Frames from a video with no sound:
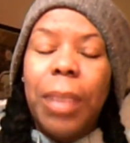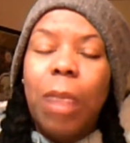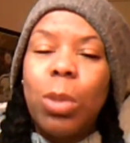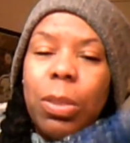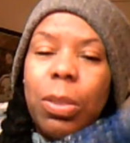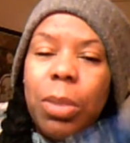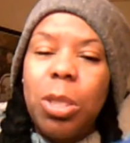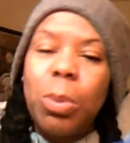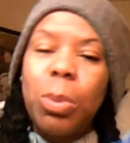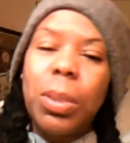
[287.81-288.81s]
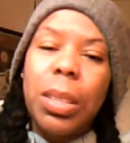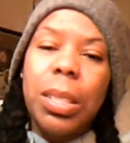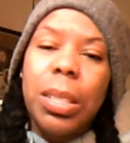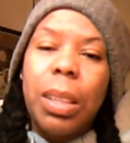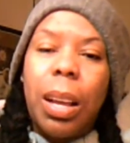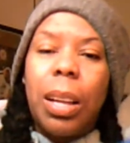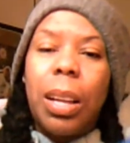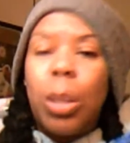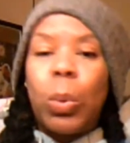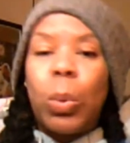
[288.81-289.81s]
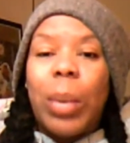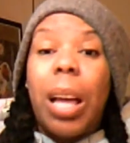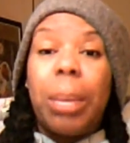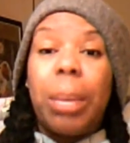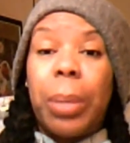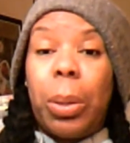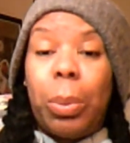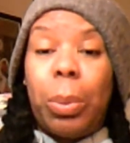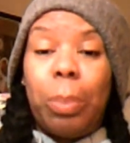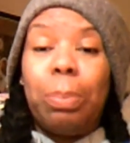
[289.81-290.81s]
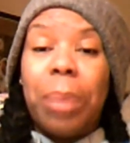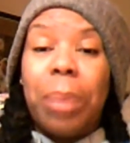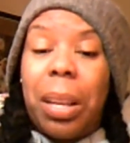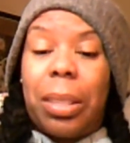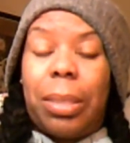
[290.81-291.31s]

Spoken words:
I was finished with this a long time ago, but